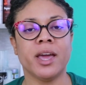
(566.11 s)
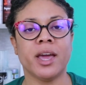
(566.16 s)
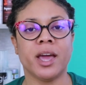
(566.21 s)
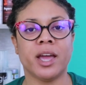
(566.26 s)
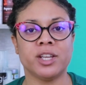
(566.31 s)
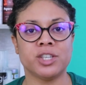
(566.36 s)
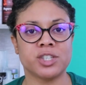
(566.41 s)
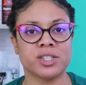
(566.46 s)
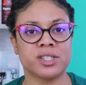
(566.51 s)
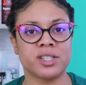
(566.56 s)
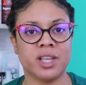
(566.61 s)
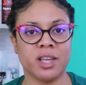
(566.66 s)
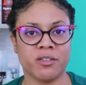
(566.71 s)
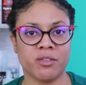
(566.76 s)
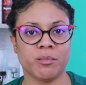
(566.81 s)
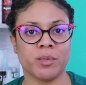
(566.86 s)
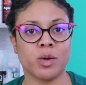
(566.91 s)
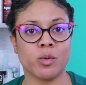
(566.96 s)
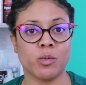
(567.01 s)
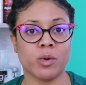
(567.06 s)
and just
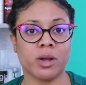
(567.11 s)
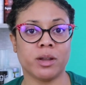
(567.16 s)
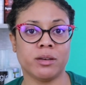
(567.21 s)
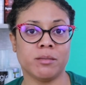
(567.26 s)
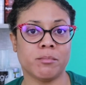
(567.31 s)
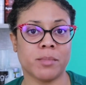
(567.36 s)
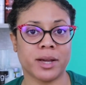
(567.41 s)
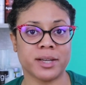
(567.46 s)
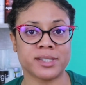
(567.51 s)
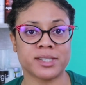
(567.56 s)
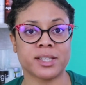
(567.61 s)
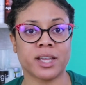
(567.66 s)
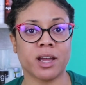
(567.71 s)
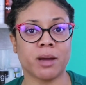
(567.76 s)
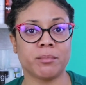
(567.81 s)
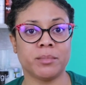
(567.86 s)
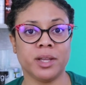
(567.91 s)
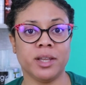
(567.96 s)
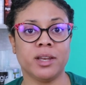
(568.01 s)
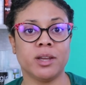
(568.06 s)
giving me what my
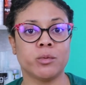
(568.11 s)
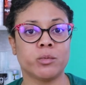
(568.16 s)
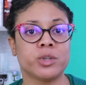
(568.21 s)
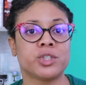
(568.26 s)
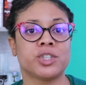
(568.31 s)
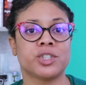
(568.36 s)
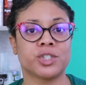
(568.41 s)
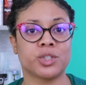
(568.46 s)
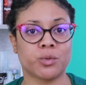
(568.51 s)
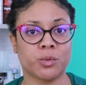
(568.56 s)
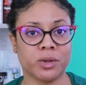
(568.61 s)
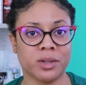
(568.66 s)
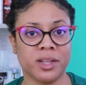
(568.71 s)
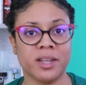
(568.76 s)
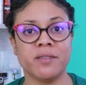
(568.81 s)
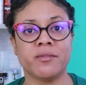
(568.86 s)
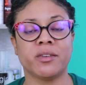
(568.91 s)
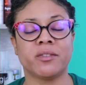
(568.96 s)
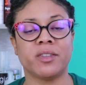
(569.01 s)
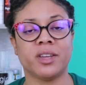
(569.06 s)
scalp needed, which is the
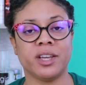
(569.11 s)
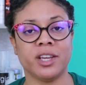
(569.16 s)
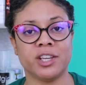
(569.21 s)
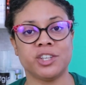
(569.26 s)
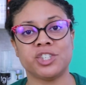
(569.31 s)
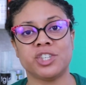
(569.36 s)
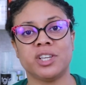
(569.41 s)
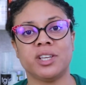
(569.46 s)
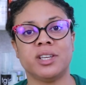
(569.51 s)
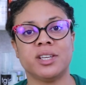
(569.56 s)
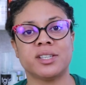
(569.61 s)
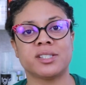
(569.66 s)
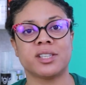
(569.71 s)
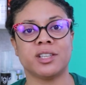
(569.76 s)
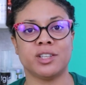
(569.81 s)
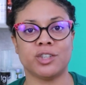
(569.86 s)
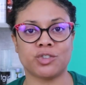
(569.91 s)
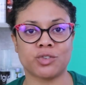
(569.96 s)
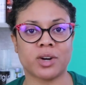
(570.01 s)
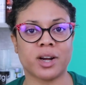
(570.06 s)
relief of the itchiness
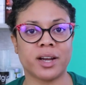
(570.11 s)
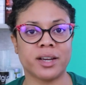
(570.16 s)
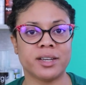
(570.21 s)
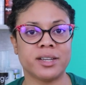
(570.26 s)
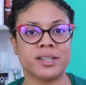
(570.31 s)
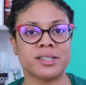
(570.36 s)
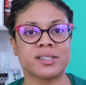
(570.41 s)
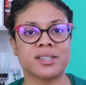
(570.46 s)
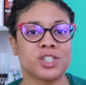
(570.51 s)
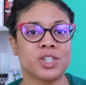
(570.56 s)
and the dryness.